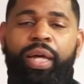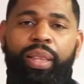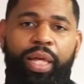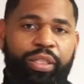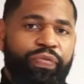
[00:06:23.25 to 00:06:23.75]

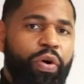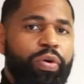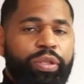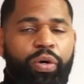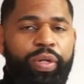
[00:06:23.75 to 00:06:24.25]
let's
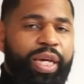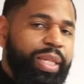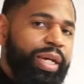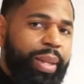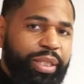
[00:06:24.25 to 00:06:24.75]
focus on
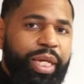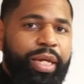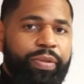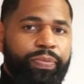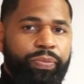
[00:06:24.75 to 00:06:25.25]
getting out of debt.
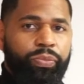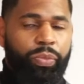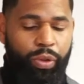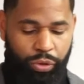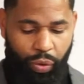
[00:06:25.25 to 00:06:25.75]

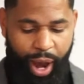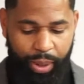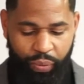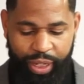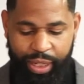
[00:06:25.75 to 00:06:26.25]
So how
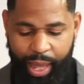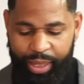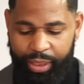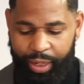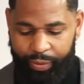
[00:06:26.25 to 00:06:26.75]
do we get out
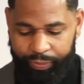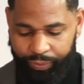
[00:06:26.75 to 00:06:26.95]
of debt?